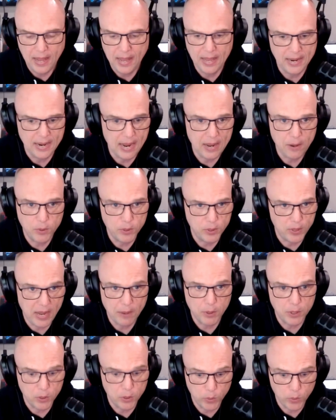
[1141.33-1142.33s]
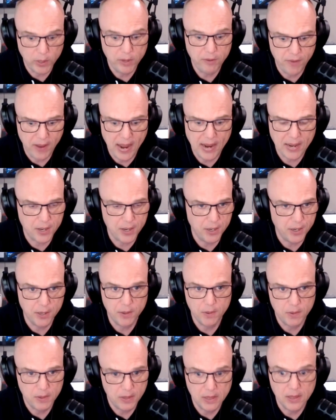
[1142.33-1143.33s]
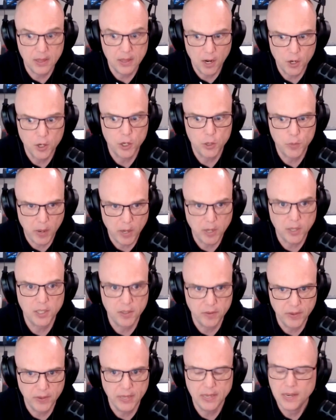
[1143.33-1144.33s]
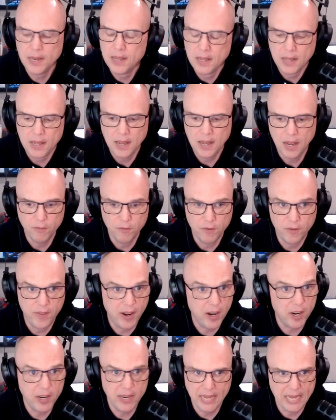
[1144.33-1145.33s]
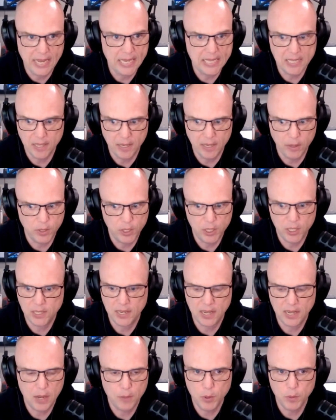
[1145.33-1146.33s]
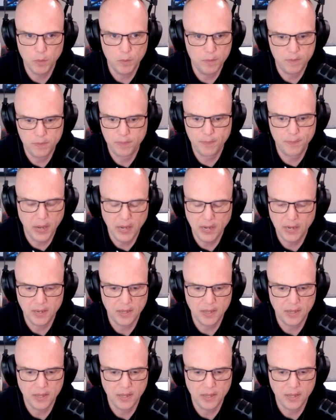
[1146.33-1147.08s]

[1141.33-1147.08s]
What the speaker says: And I was able to refactor large parts of it very easily with just a couple button